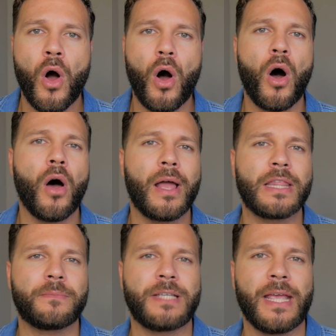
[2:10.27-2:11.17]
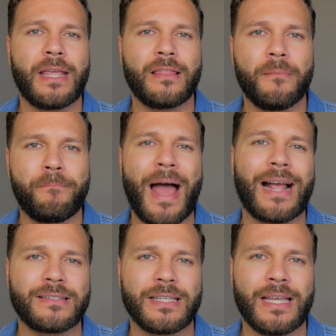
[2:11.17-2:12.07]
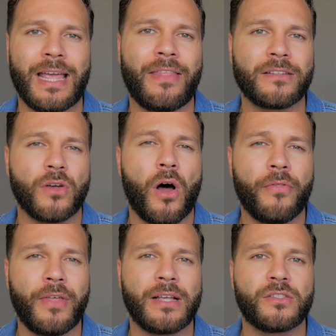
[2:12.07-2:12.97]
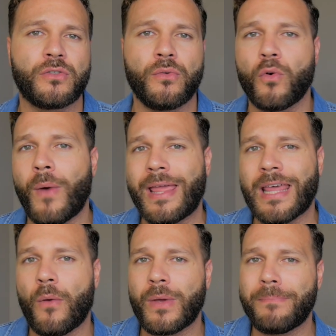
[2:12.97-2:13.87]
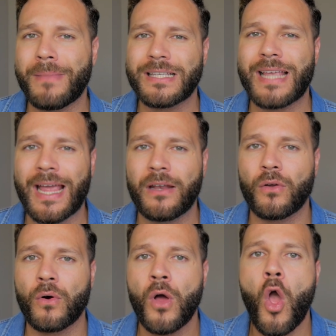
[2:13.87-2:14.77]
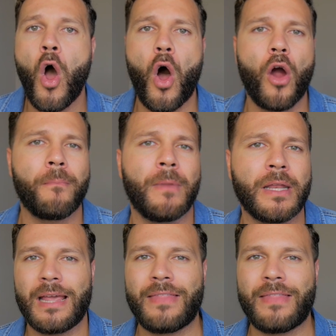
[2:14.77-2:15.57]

all end up taking the backseat, and that's all thanks to the way that we mishandle our money.